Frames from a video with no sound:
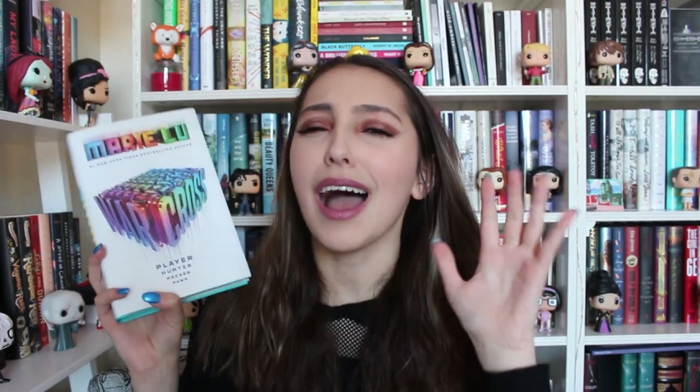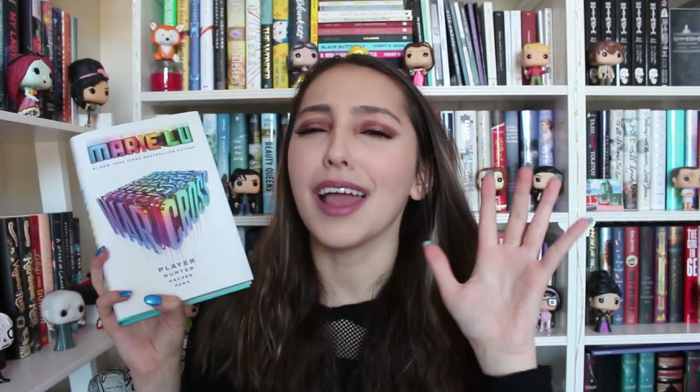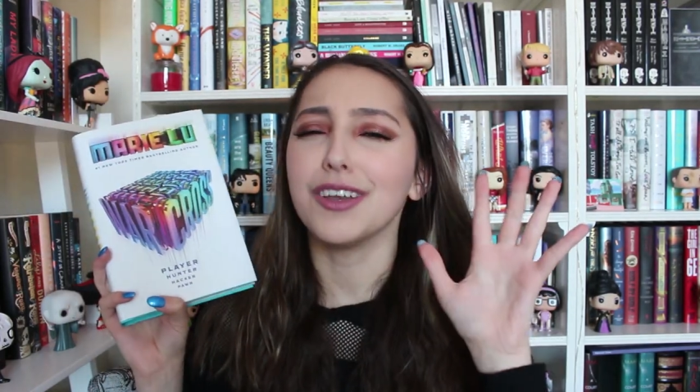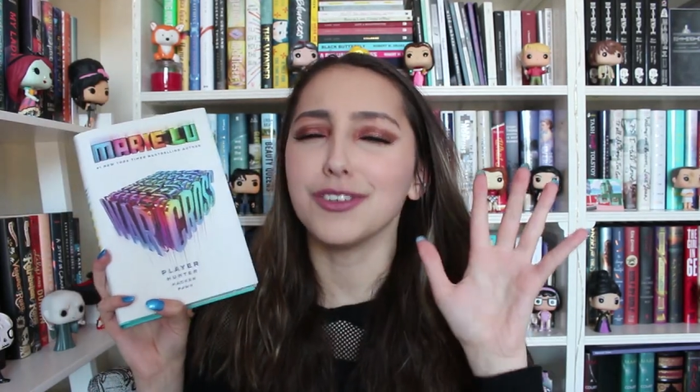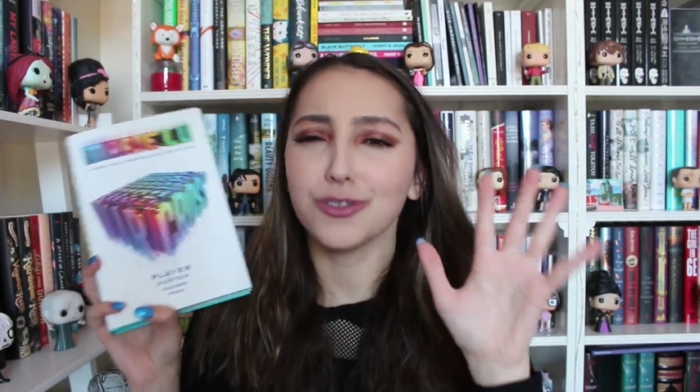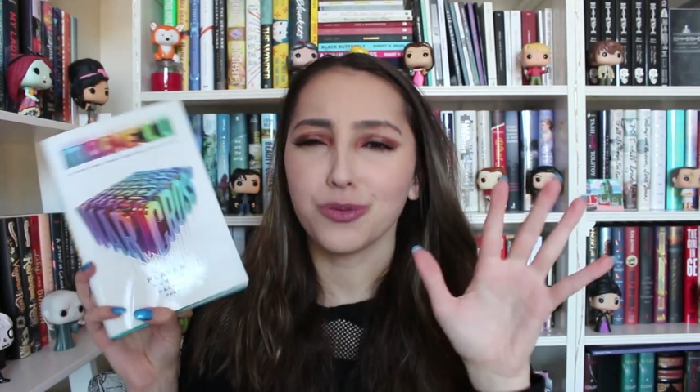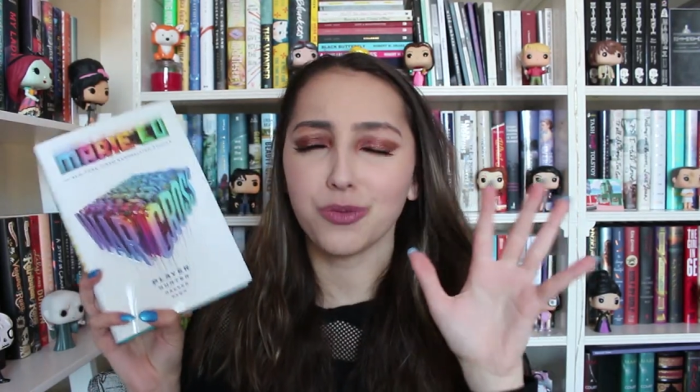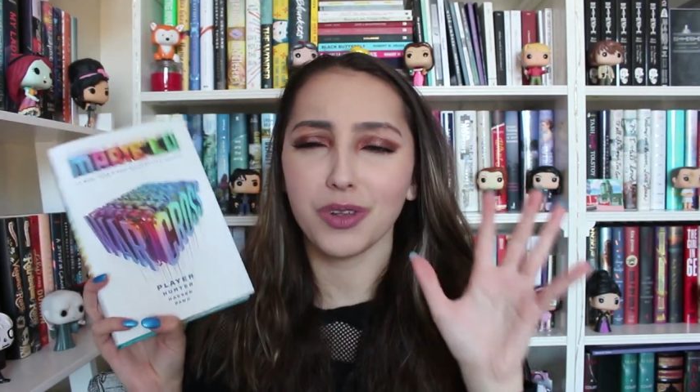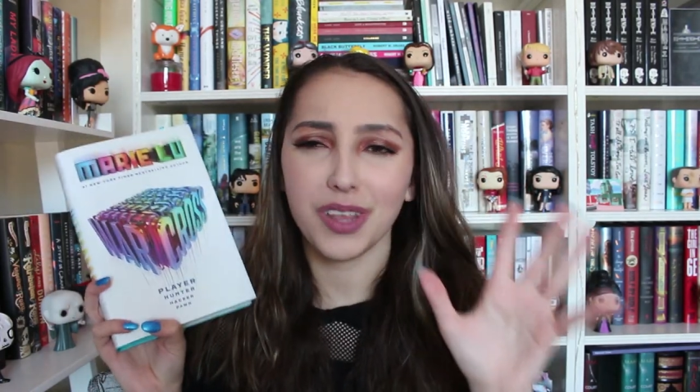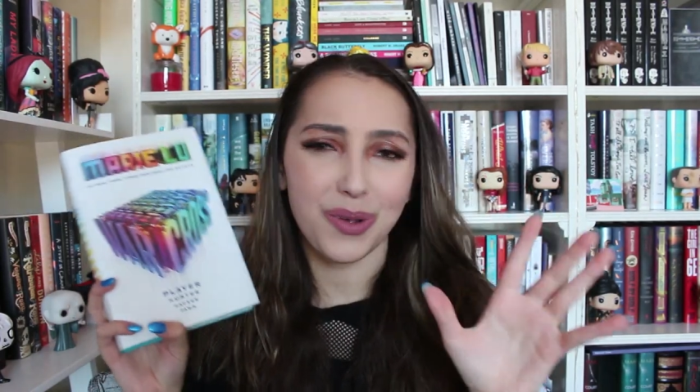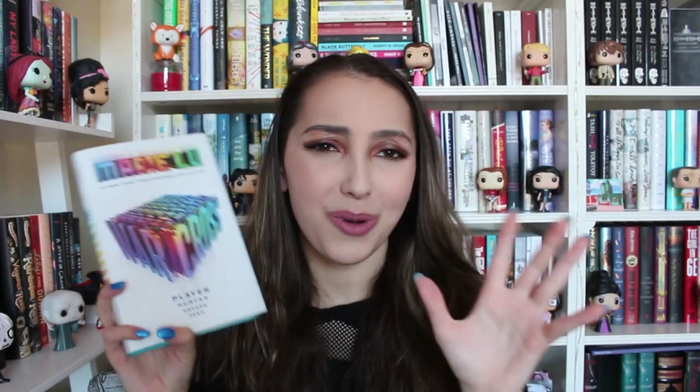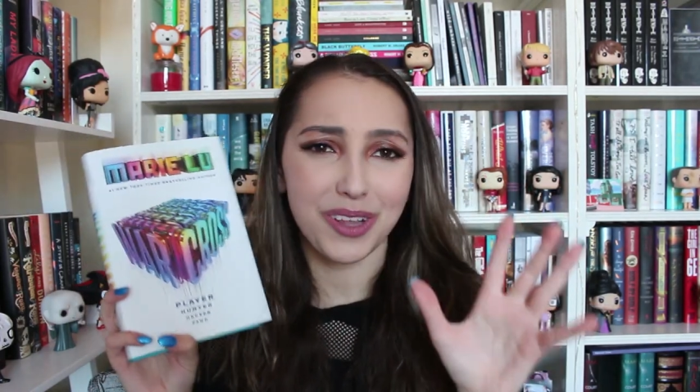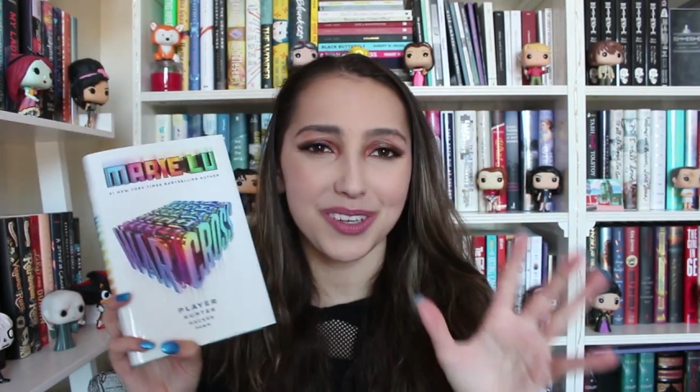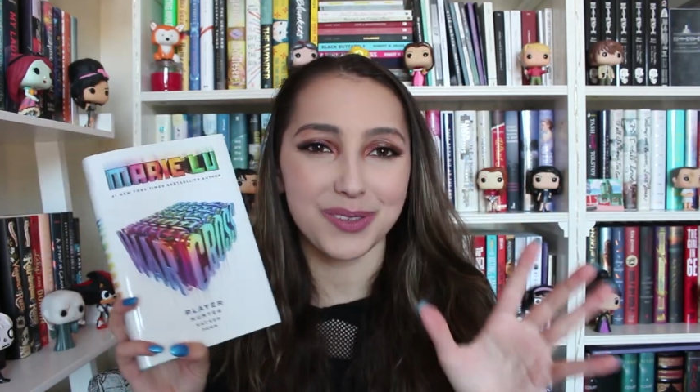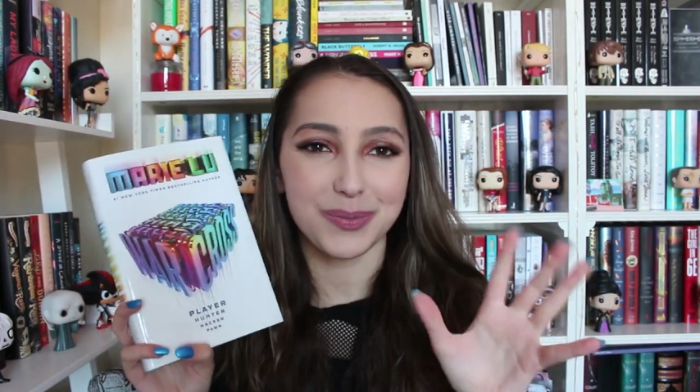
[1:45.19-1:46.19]
I just really
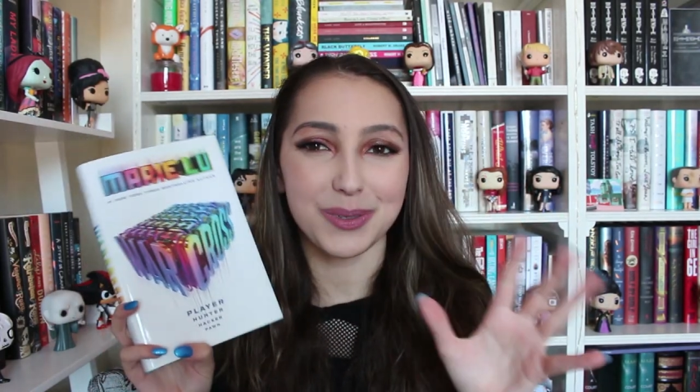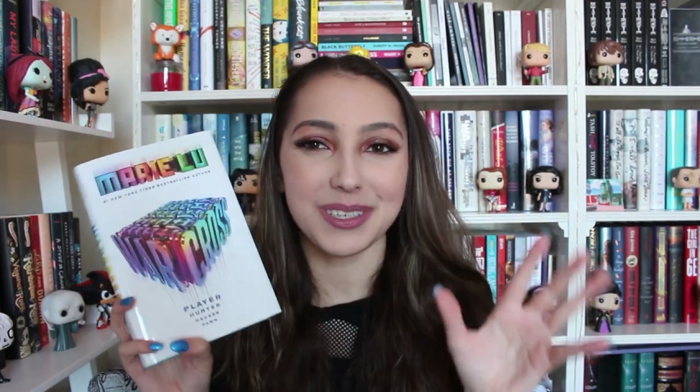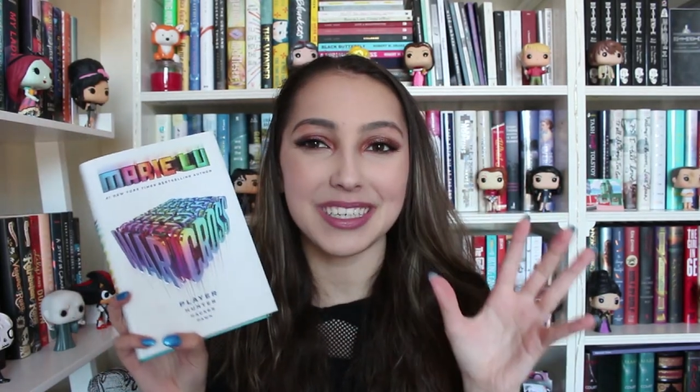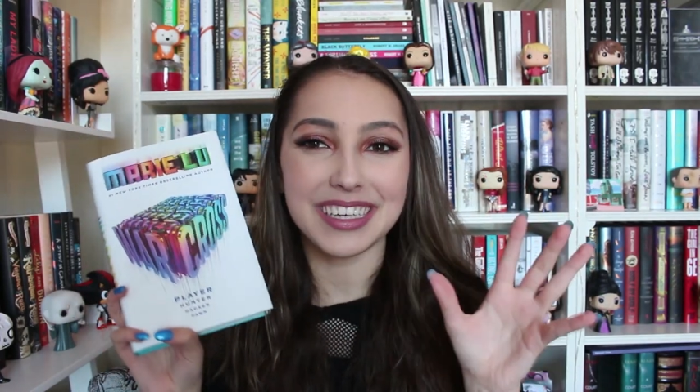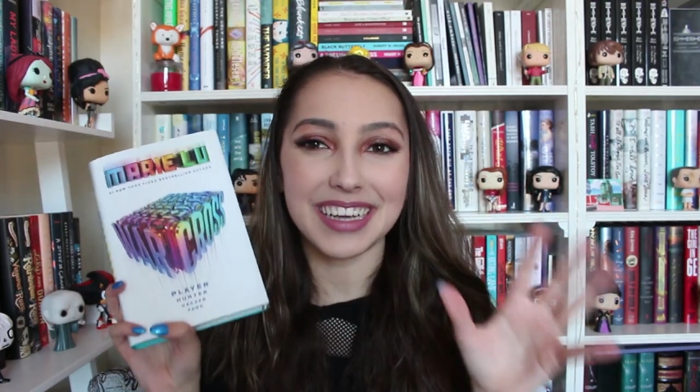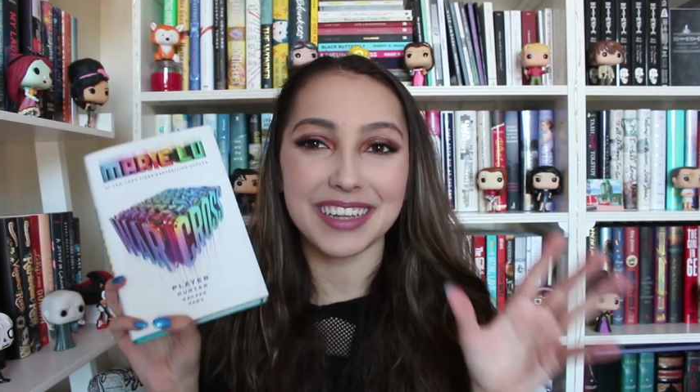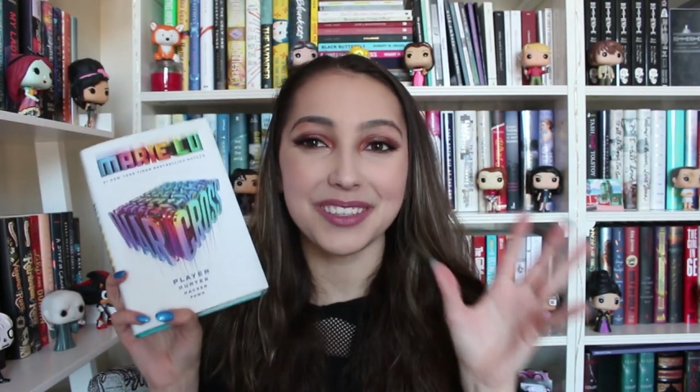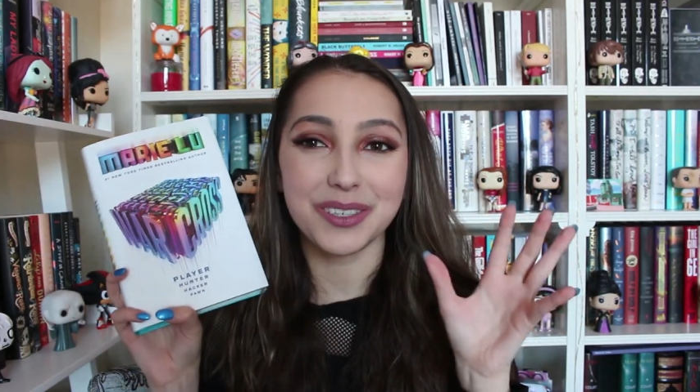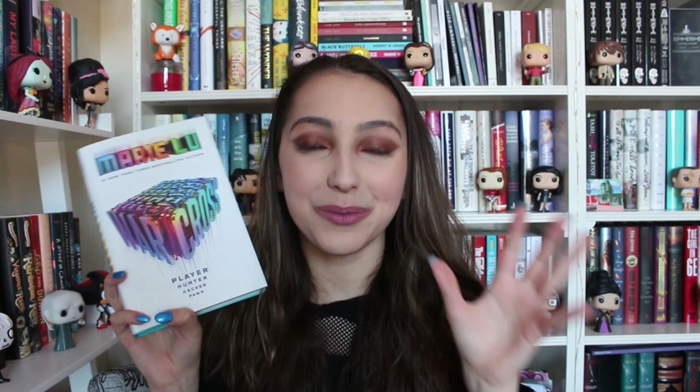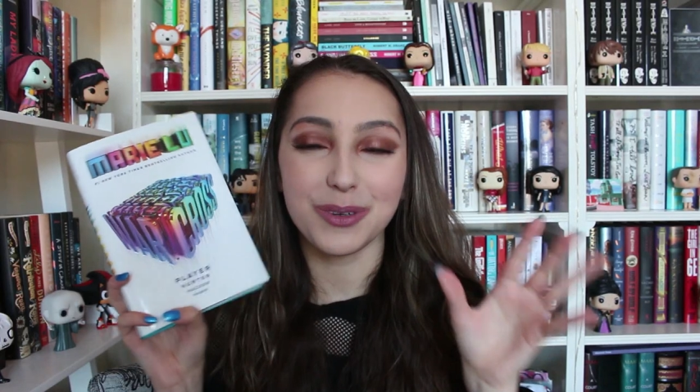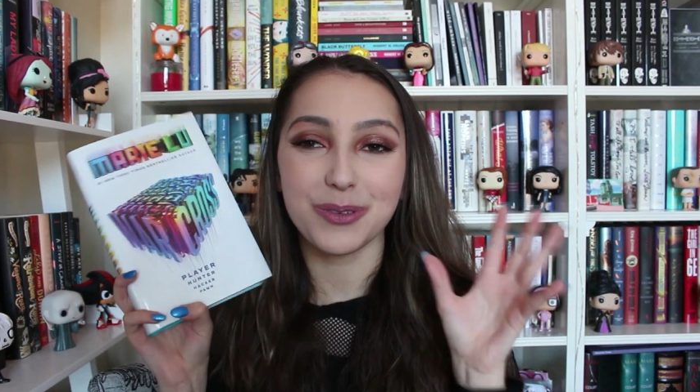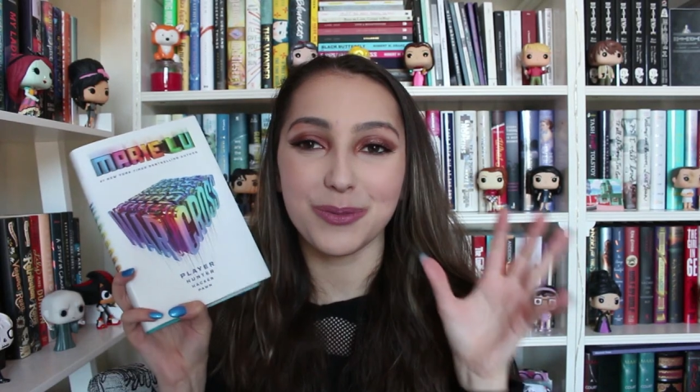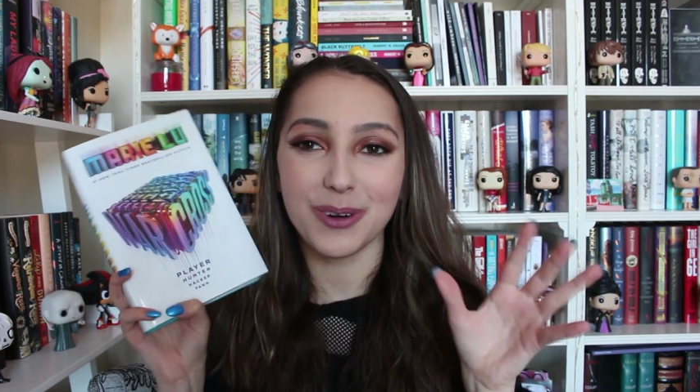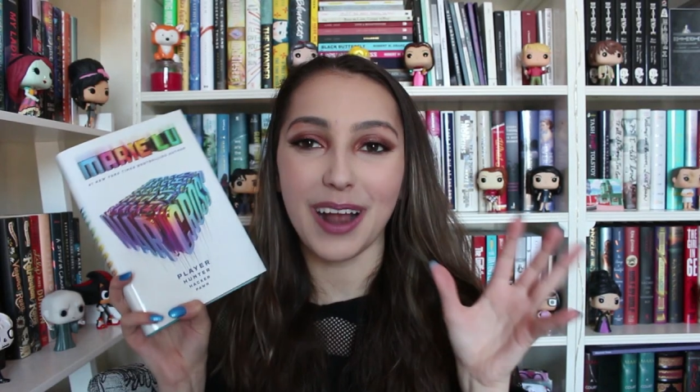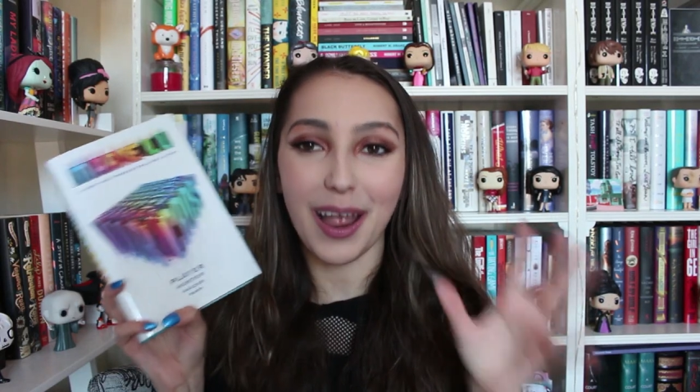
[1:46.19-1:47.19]
want this book to get so
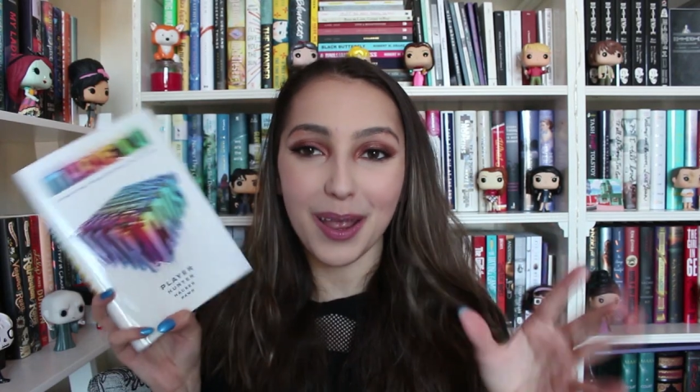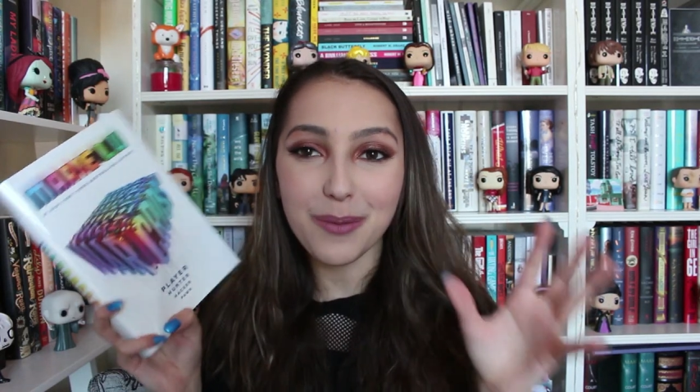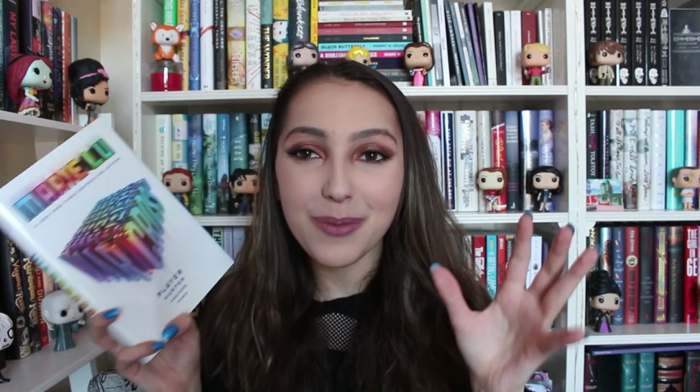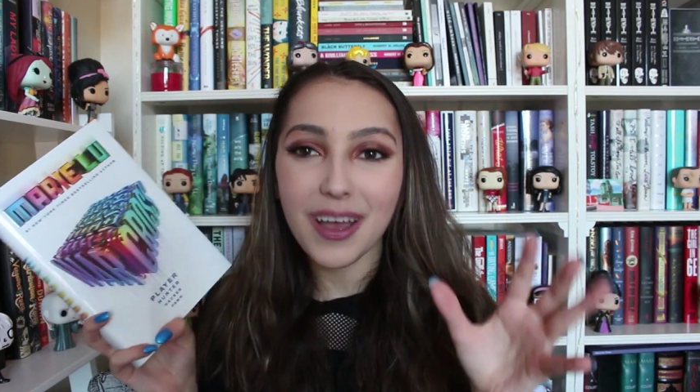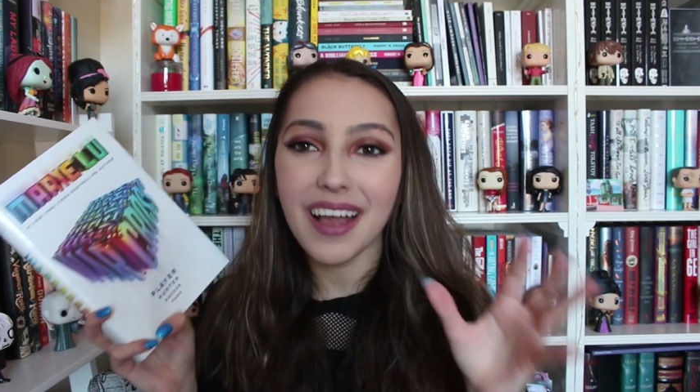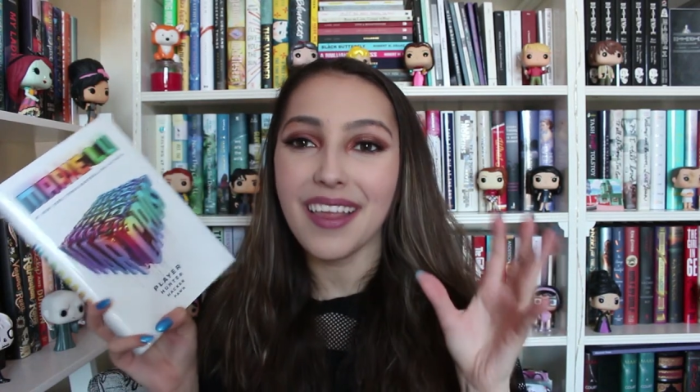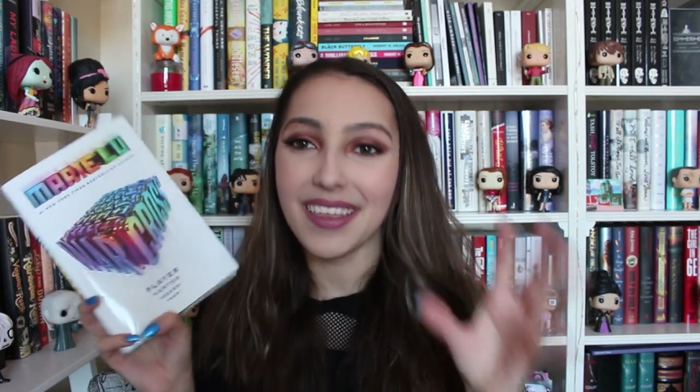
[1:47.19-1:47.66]
much more hype